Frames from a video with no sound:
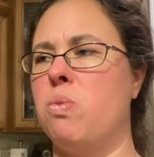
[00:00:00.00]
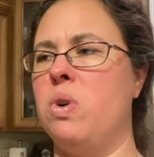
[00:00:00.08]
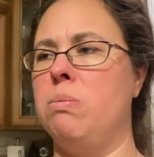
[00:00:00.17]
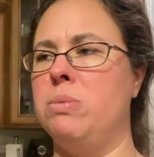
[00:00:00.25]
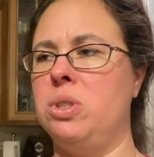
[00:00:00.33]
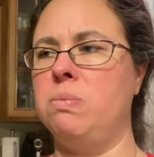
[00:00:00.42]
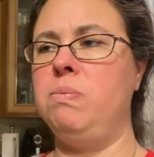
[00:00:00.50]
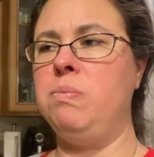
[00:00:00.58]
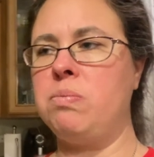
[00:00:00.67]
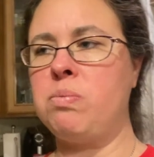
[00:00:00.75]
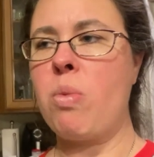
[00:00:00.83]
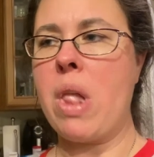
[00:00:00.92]
worms.
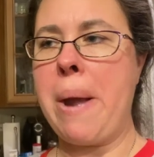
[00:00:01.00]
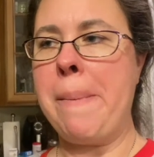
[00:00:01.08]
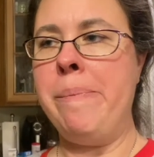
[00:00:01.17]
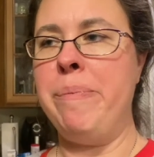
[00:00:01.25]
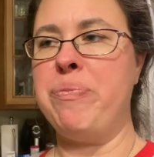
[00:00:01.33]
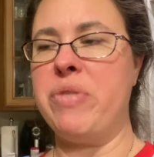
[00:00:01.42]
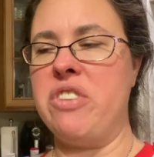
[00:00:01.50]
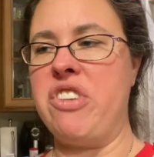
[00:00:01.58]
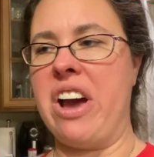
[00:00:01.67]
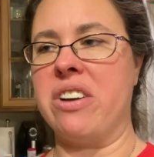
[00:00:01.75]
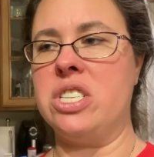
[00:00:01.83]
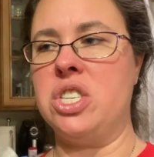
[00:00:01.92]
The
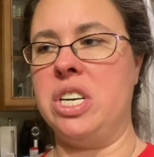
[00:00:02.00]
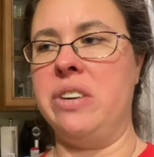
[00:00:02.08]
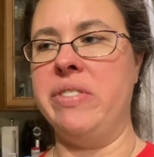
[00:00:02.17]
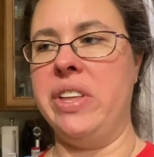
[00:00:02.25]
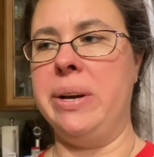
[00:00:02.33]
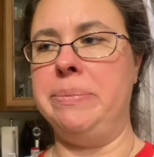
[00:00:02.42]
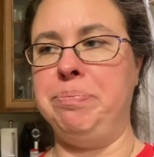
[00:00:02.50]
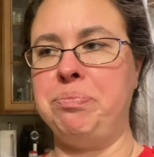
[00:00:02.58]
texture of the